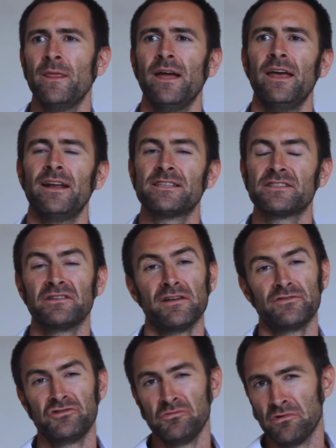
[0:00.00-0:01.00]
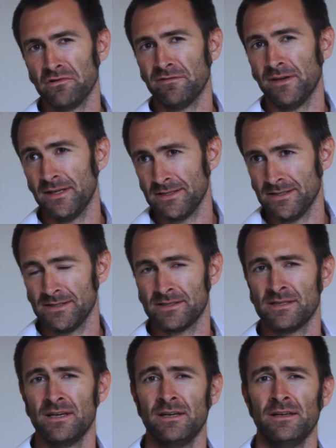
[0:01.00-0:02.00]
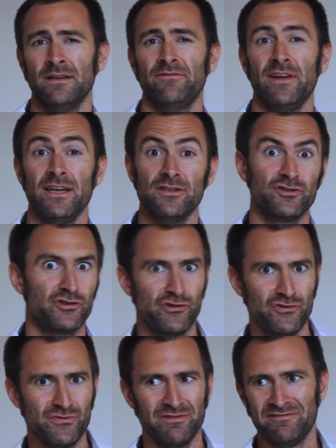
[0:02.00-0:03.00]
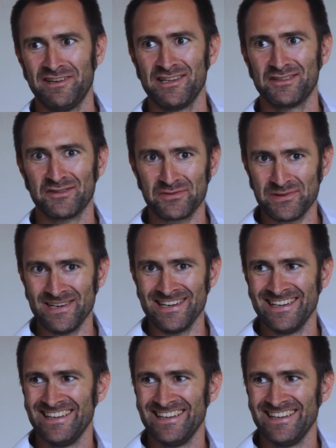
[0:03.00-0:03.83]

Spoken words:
and I still have two more phases, phase 2 and phase 3.